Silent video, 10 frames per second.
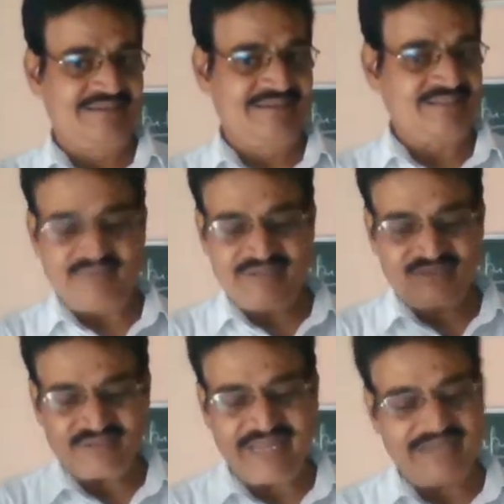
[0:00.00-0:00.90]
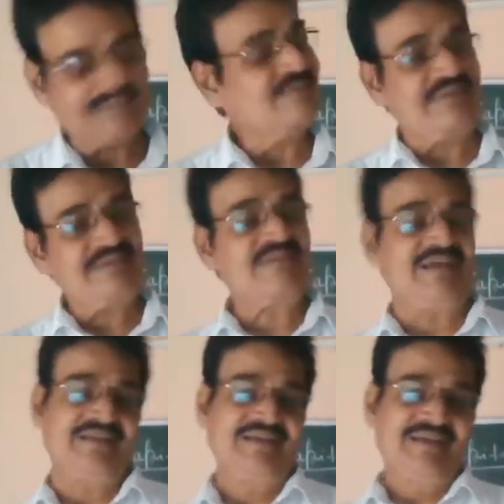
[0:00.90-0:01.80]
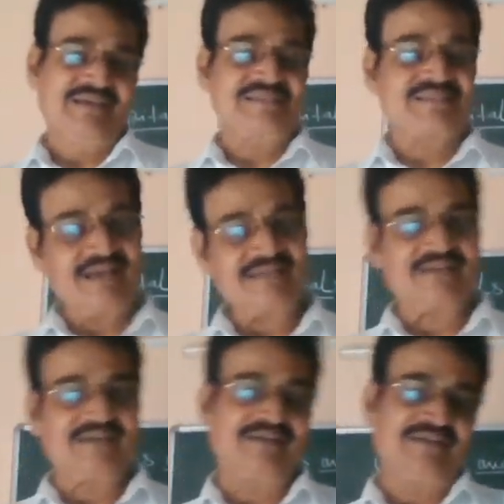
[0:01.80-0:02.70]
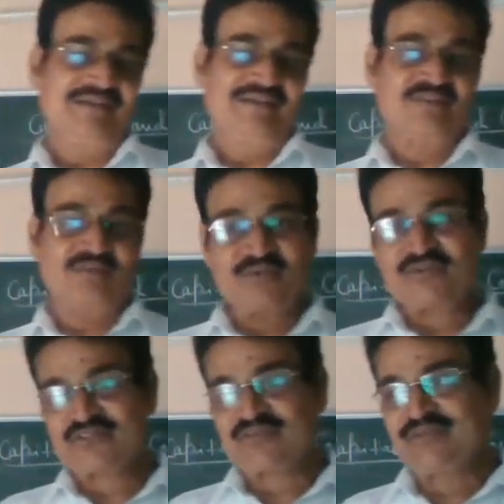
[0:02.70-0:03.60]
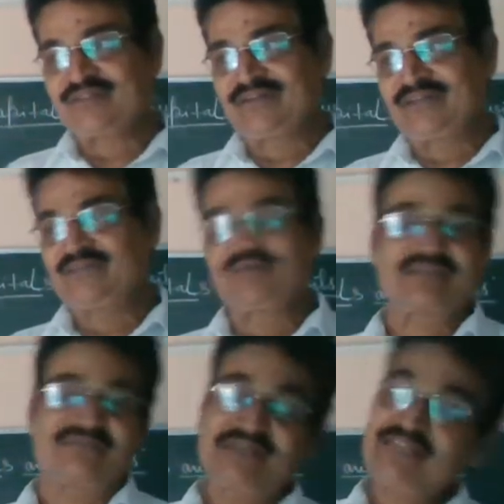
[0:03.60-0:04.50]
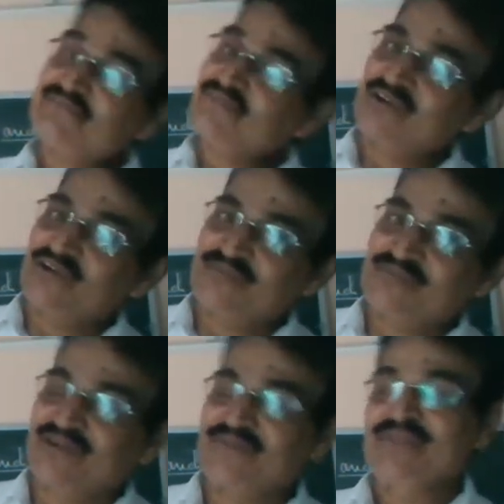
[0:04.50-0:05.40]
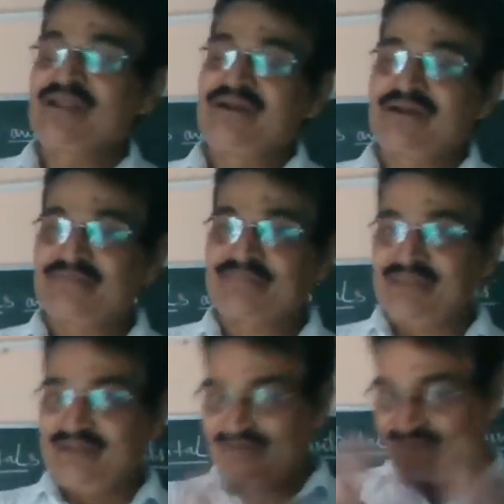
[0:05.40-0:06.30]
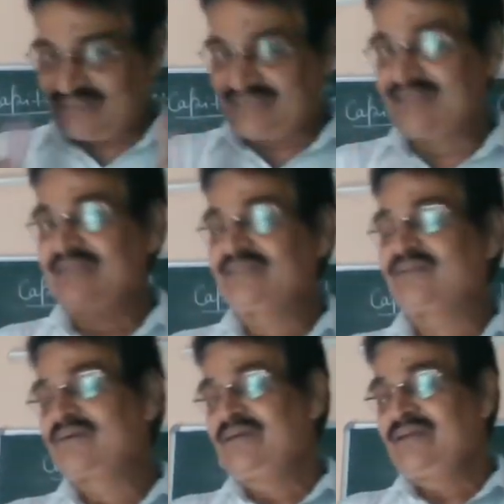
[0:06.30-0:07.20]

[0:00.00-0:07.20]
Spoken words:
So we know that very well. Shahjahan supposed to be he was very fond of the making and the